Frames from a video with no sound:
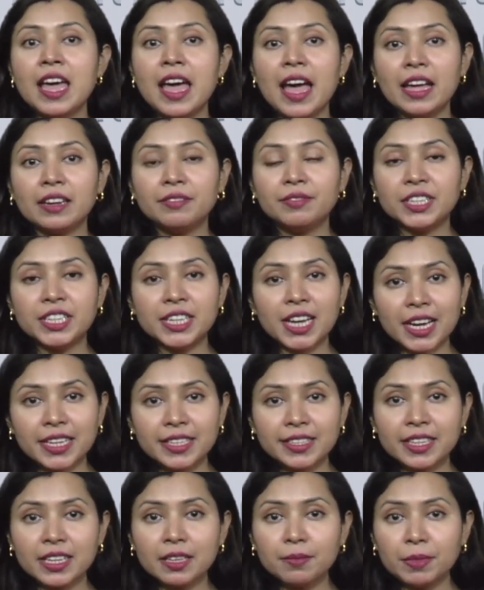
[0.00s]

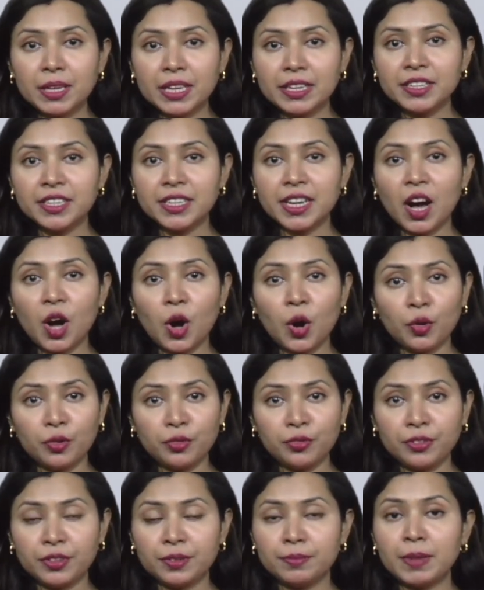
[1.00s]
advertising media
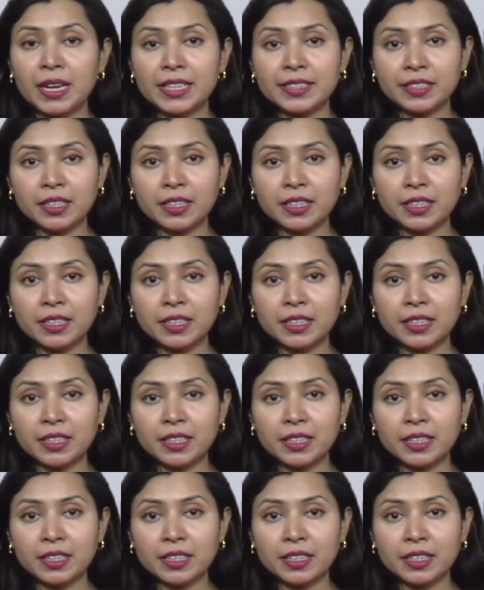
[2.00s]
of mass